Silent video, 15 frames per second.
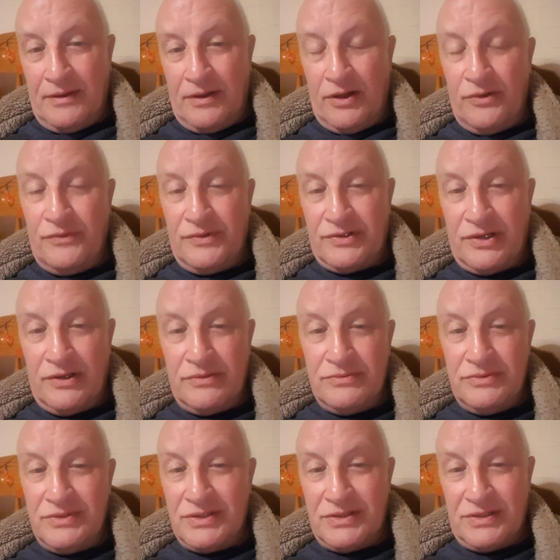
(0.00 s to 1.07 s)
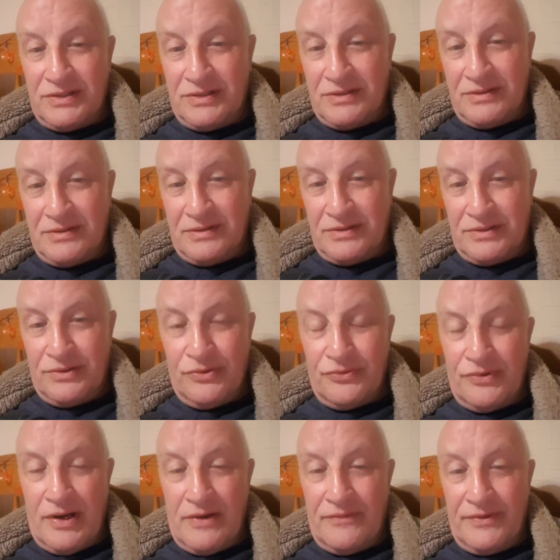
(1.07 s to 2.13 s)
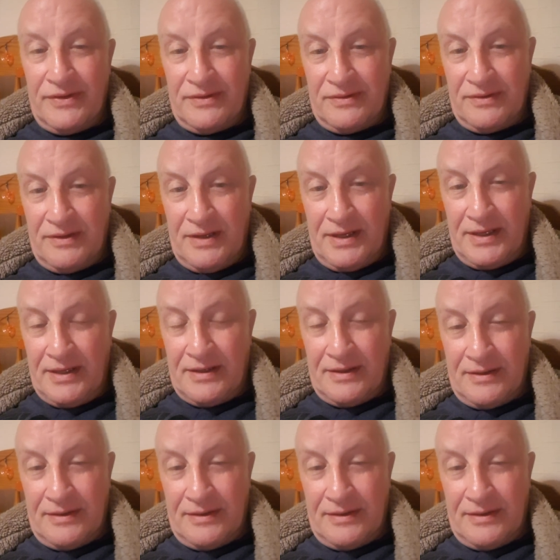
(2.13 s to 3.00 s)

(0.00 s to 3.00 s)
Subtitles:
overtones still relevant today.